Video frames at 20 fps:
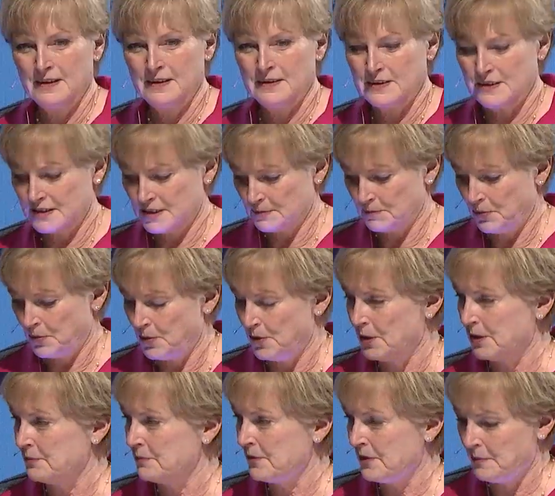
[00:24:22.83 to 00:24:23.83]
to
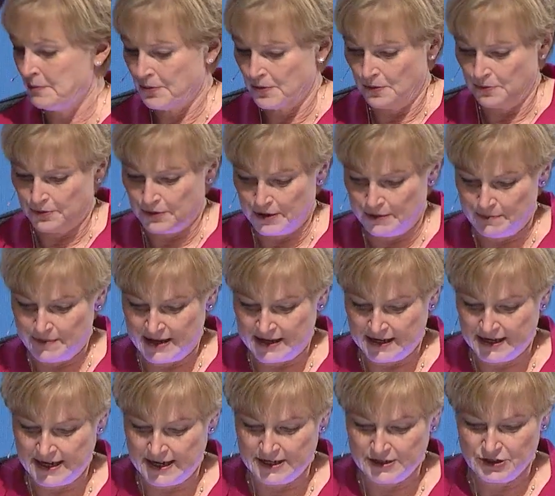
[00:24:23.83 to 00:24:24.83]
support appropriate
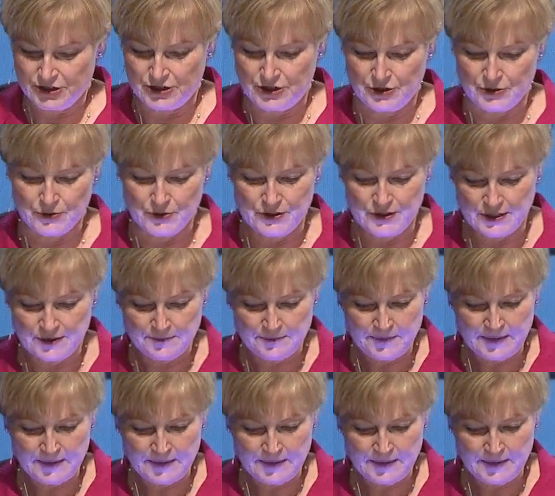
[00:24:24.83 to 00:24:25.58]
medication use.